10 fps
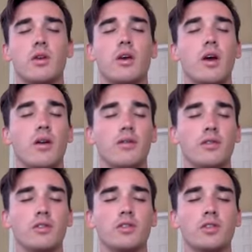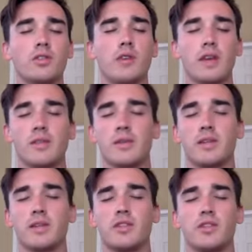of future,
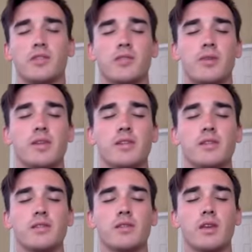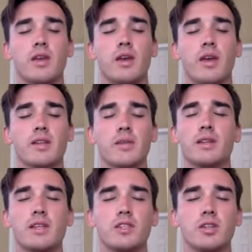expectation of present, an
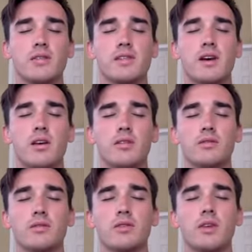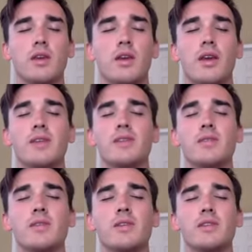expectation of self, and
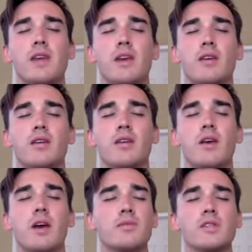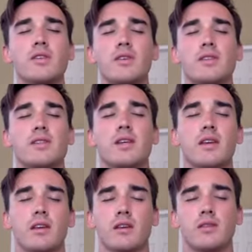simply say, I'm just going to
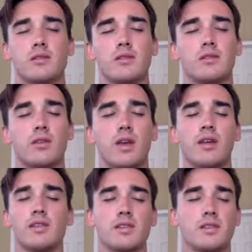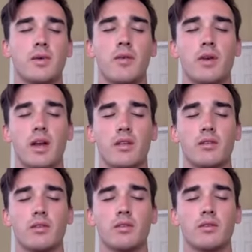sit here and listen to my breath.
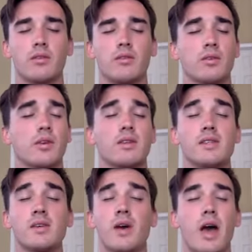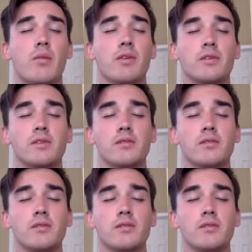We're going to see what happens.